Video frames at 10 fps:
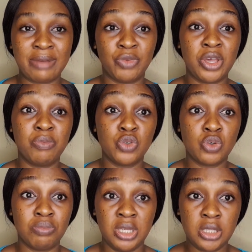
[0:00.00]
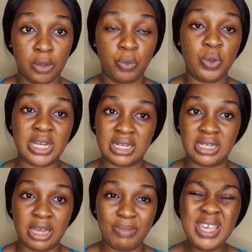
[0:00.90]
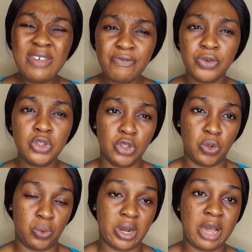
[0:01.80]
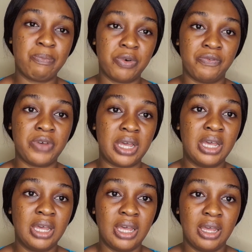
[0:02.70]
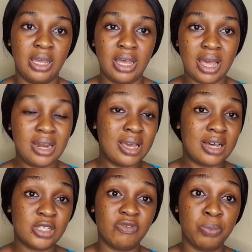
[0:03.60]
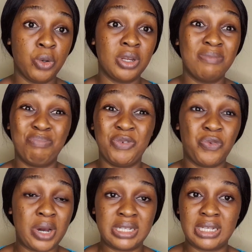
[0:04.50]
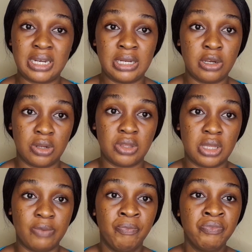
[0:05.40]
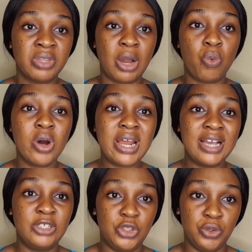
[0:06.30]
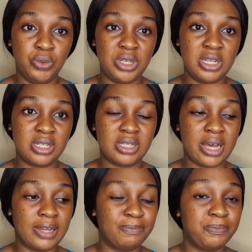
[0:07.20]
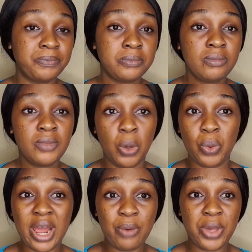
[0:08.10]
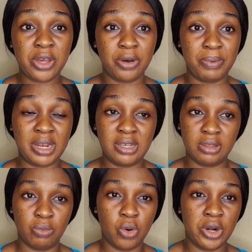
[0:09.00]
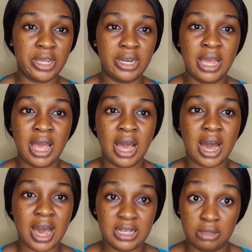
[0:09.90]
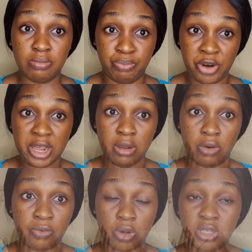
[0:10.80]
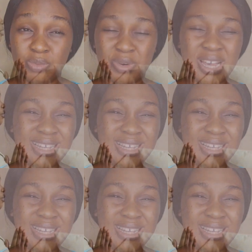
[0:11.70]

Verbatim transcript: I'm not able to meet up with that time, even though I prefer early hours of the morning before I start any other thing. Now, what I do is that when I wake up early in the morning, I pray. Of course, prayer